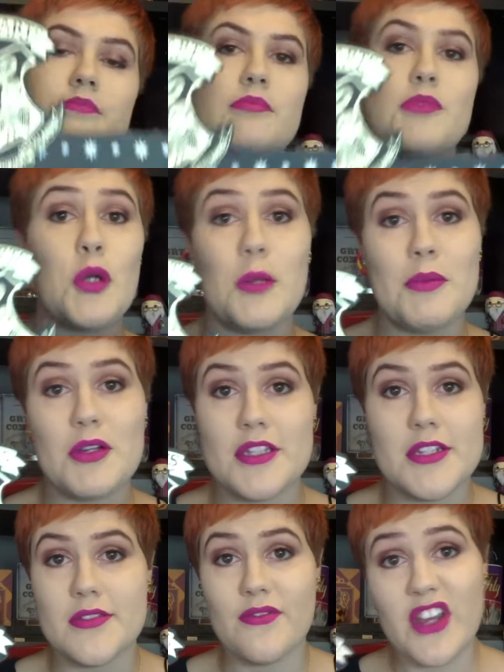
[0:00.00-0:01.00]
purely because it
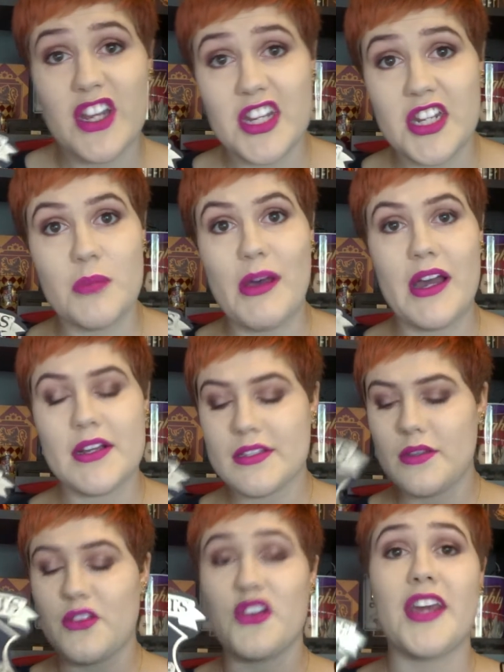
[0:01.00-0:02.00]
doesn't fit in any of the bags,
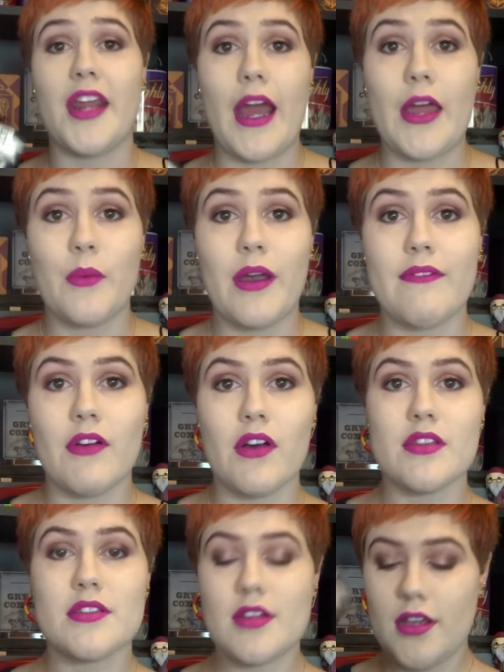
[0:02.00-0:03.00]
so I thought I'd get it out of the way
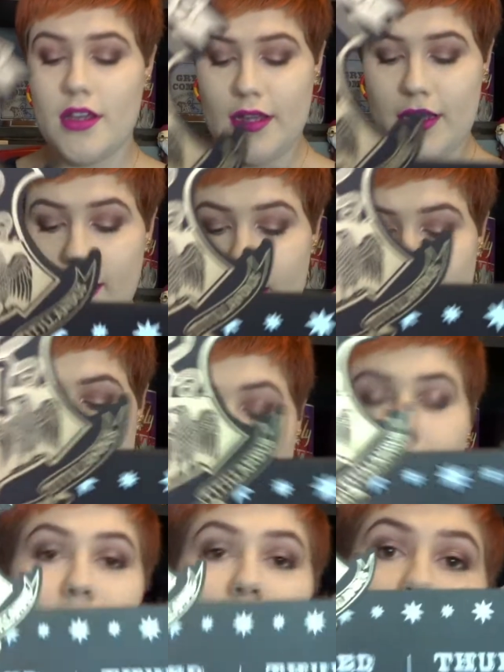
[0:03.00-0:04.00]
first.
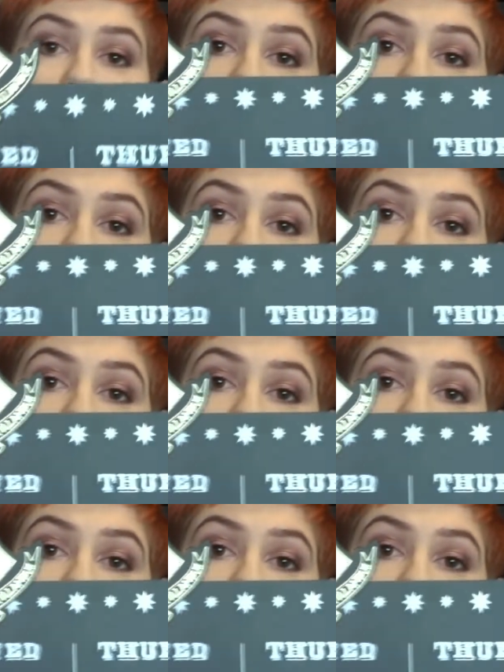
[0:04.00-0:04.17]
This was